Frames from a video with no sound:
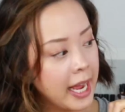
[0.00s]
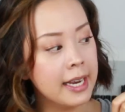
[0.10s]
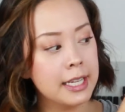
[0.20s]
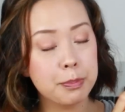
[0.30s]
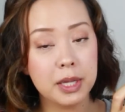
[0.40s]

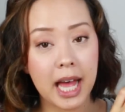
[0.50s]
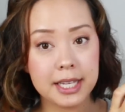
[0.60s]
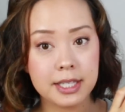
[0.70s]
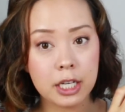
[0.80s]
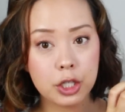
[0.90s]
and it's
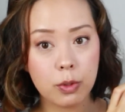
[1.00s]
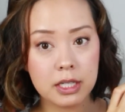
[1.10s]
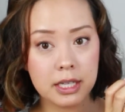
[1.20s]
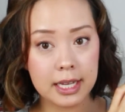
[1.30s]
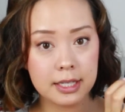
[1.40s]
plastic so
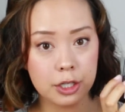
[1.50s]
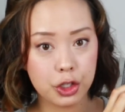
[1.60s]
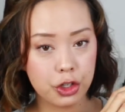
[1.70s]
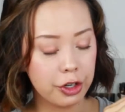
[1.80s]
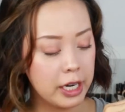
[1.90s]
it's nice and
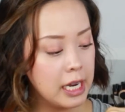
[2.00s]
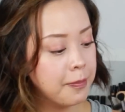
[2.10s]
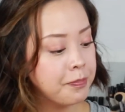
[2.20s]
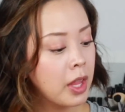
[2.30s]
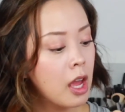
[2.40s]
sturdy.